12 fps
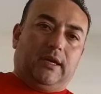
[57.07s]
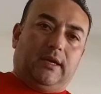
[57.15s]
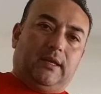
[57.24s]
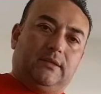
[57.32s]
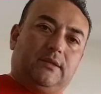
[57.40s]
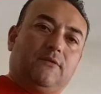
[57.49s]

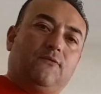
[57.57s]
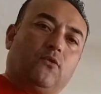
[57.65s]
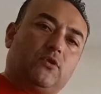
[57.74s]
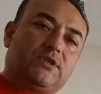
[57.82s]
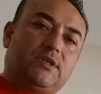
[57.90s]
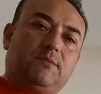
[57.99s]
And
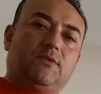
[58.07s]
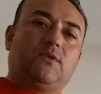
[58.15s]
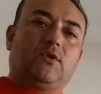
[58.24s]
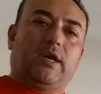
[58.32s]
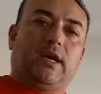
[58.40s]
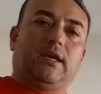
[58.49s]
for some
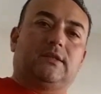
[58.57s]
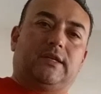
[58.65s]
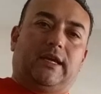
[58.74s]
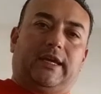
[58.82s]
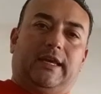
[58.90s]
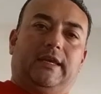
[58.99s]
of you
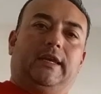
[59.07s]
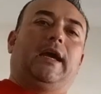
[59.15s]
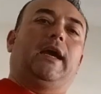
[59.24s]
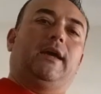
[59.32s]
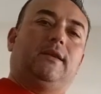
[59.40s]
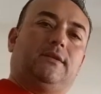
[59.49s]
guys that
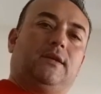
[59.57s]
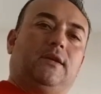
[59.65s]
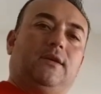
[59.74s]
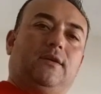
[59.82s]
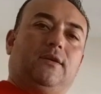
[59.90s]
cannot